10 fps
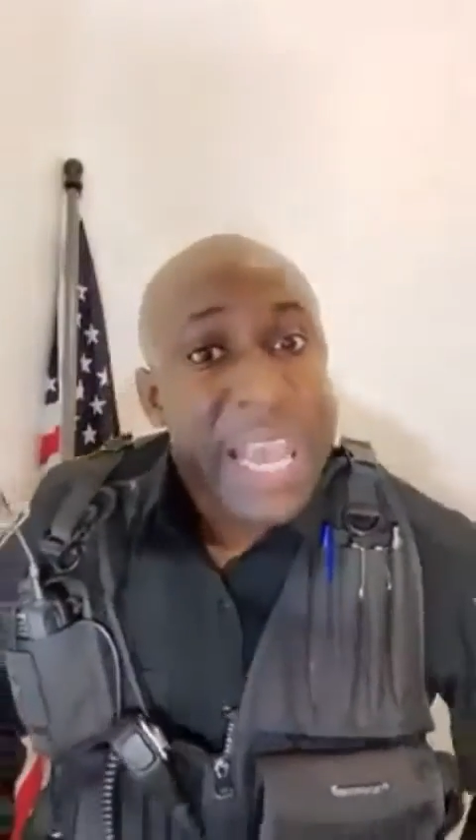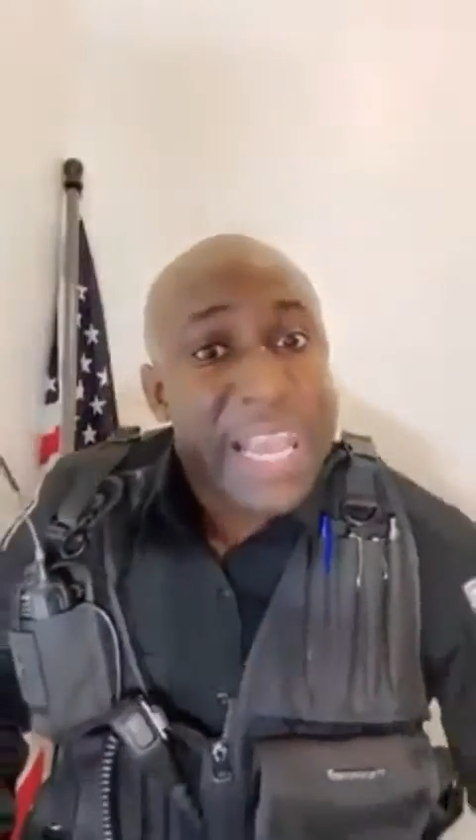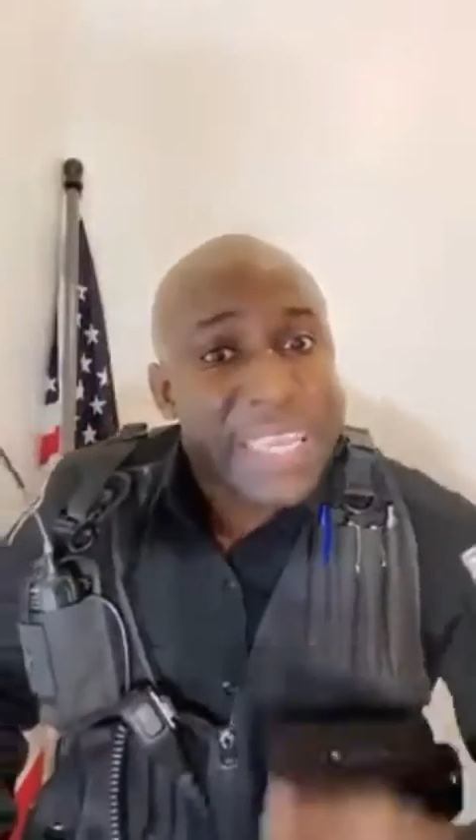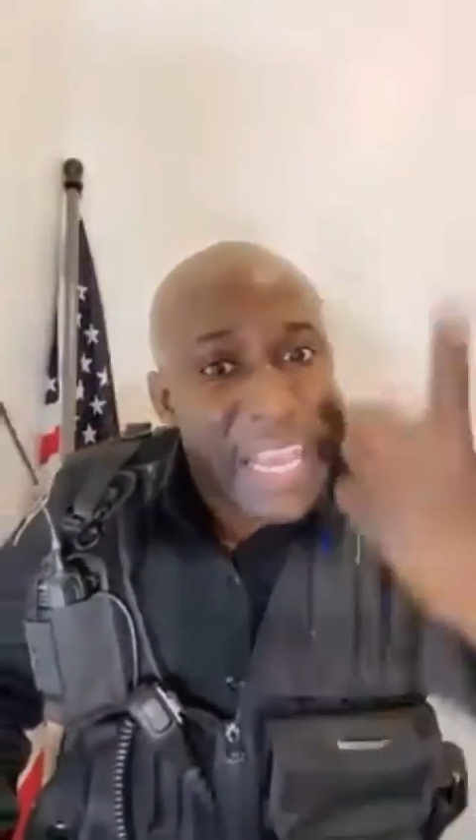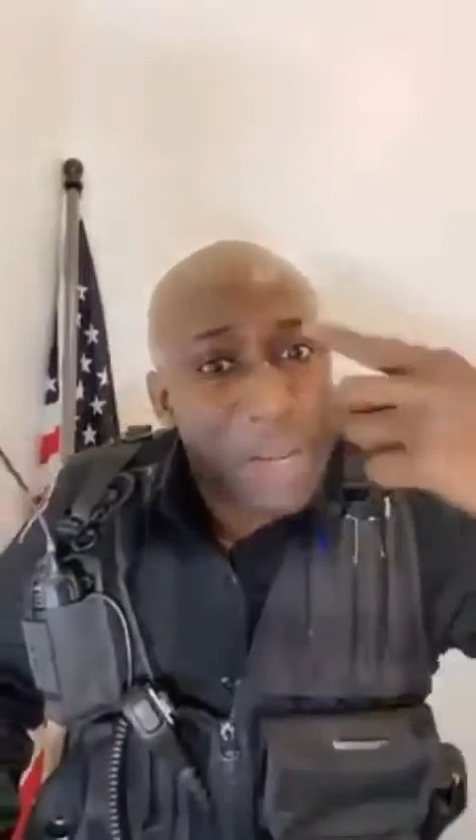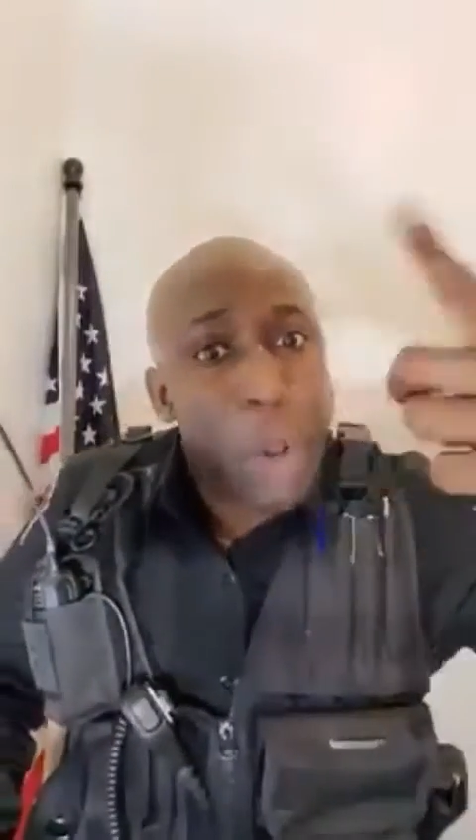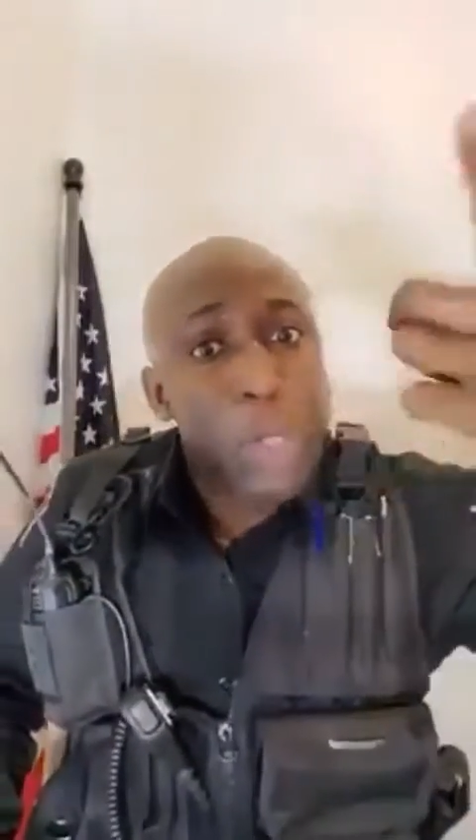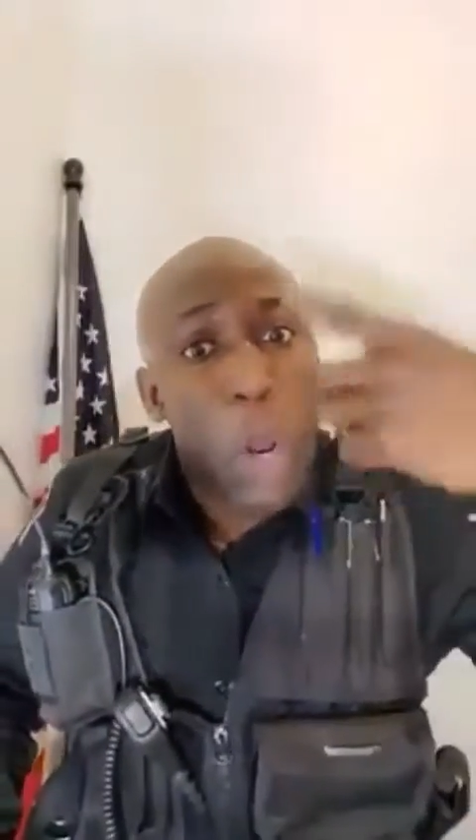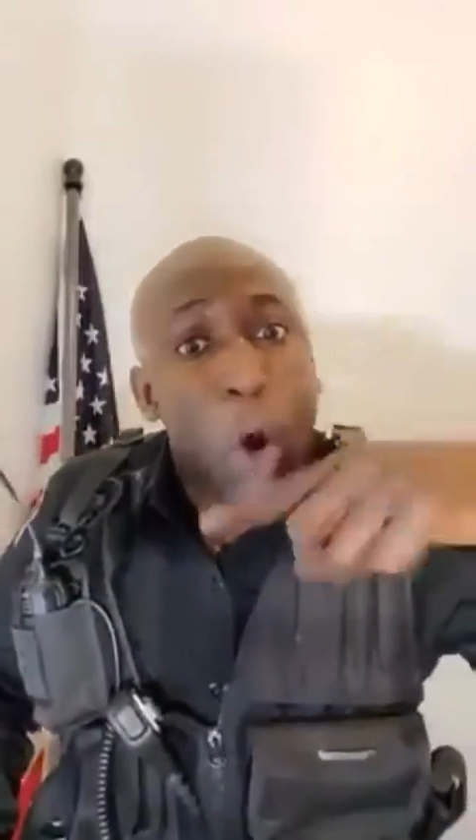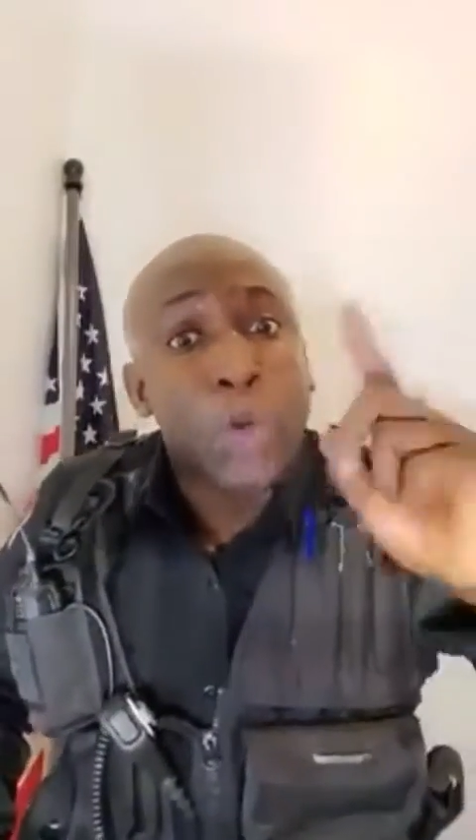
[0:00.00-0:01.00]
is that going
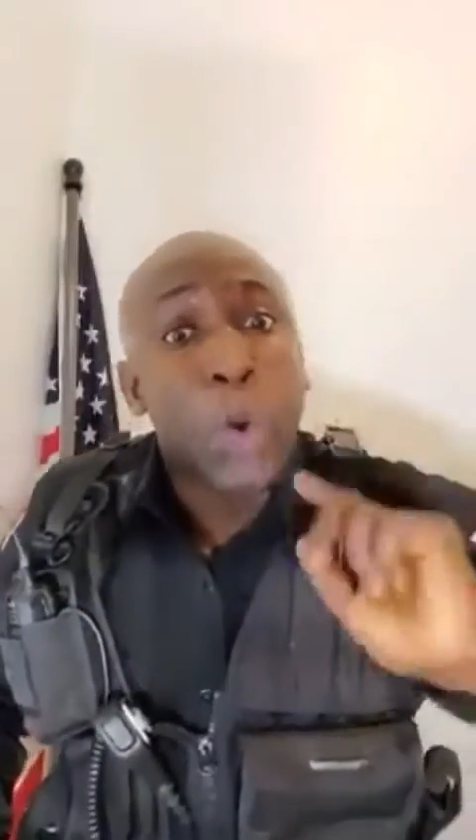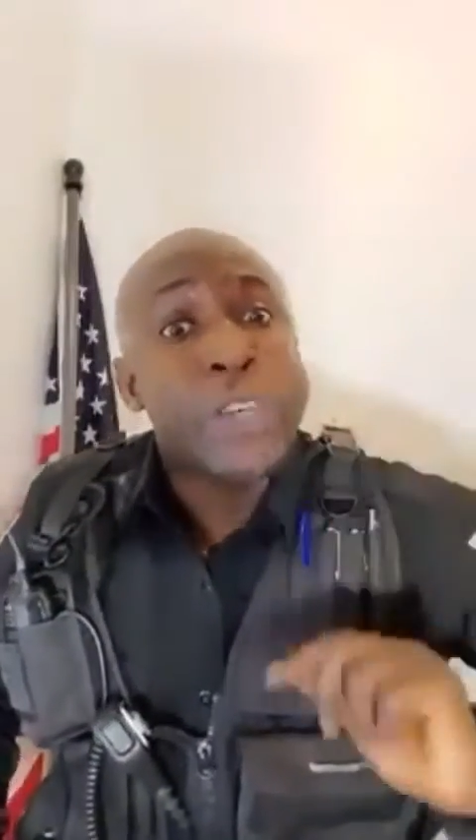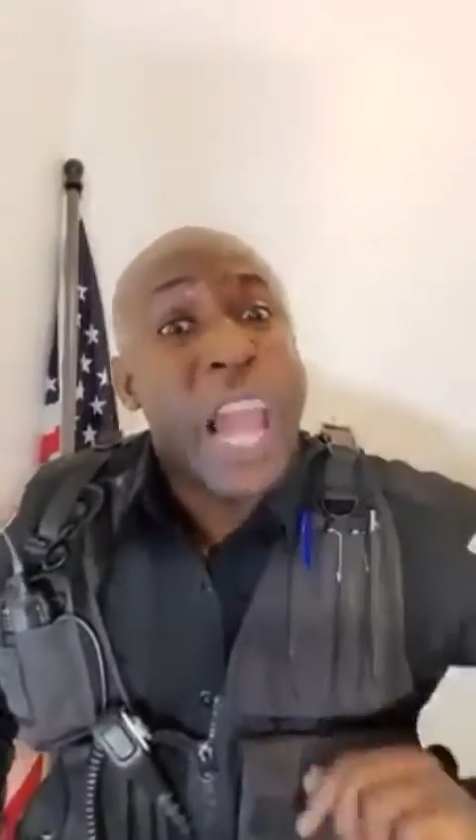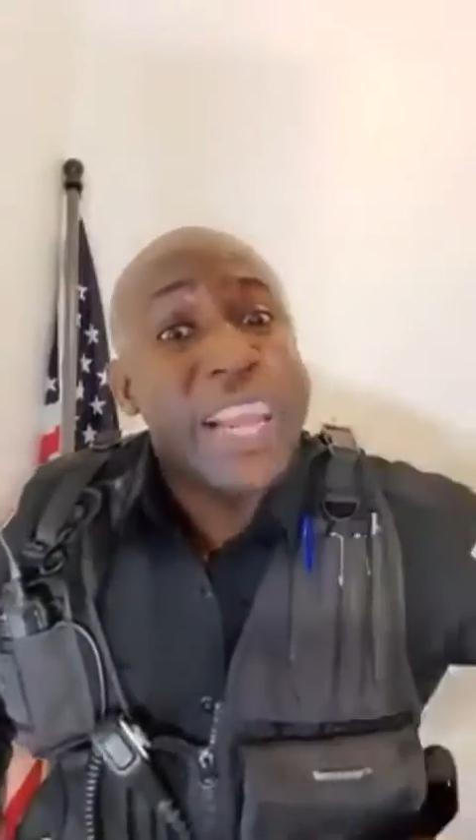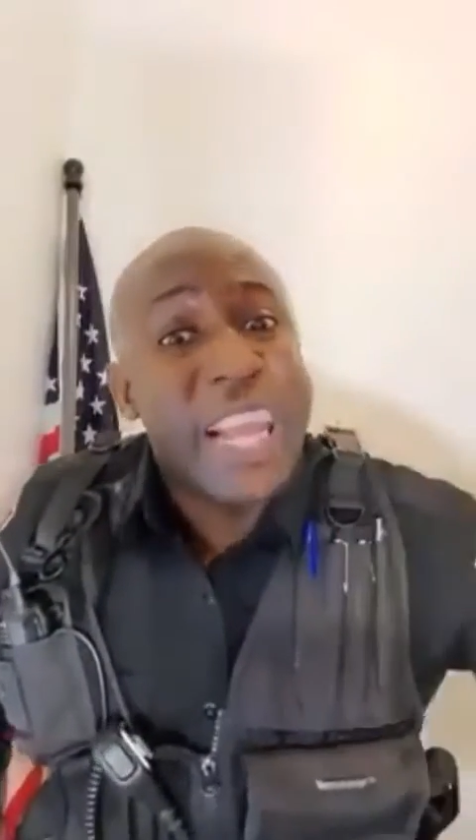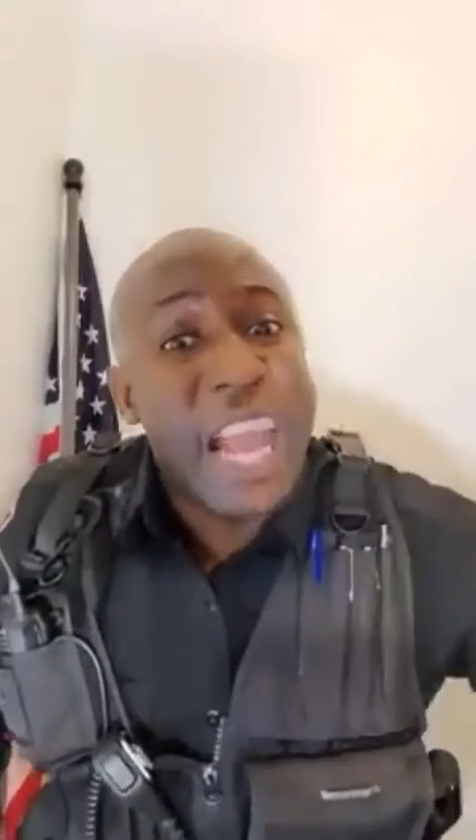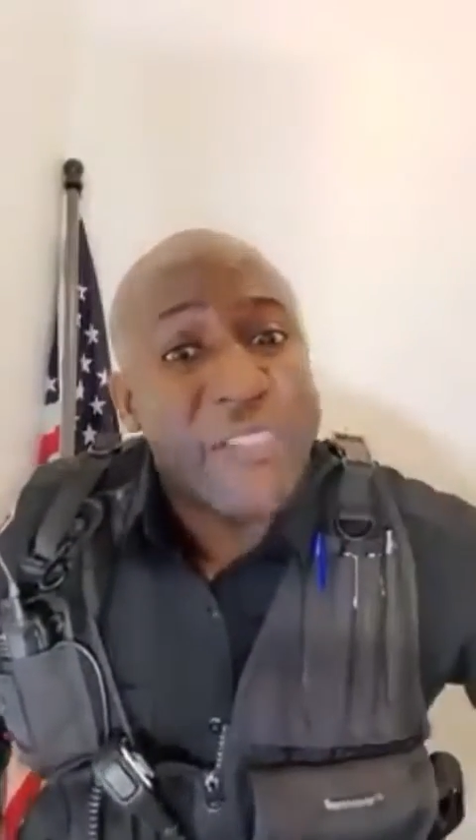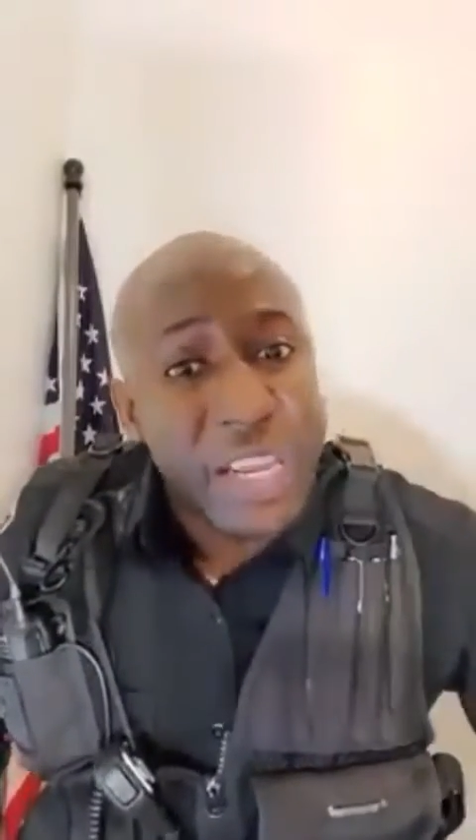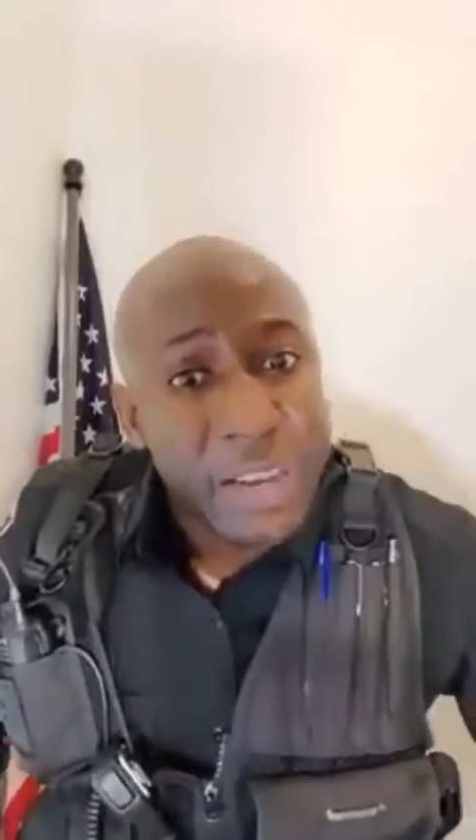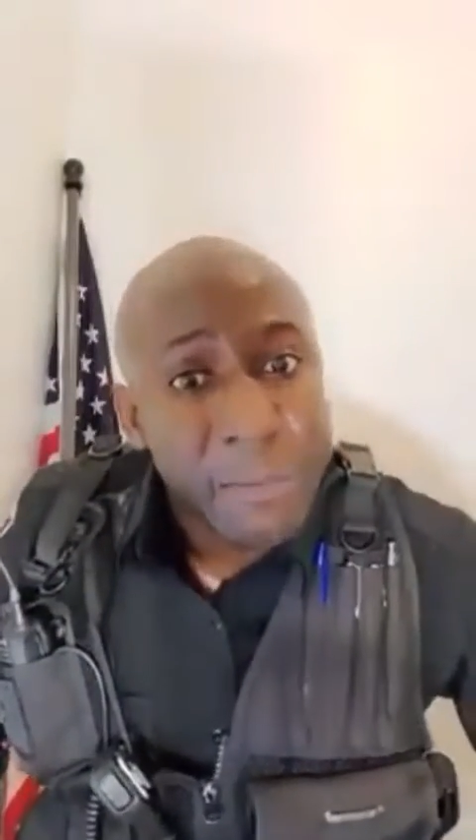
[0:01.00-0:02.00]
to undo
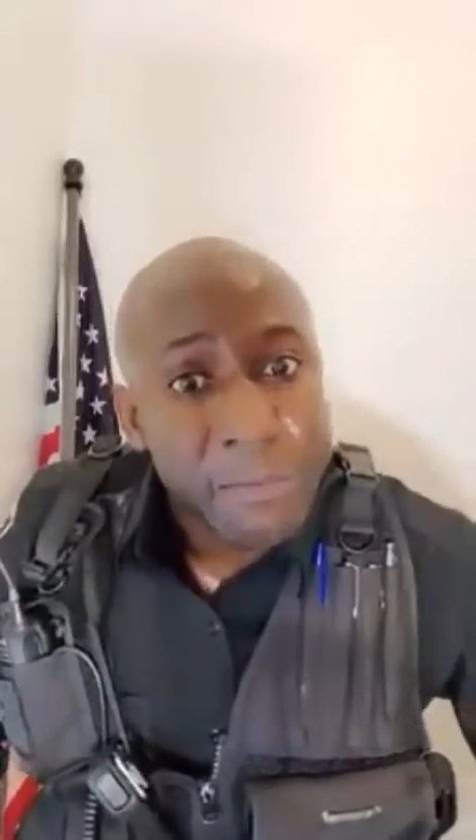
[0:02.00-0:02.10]
9-11?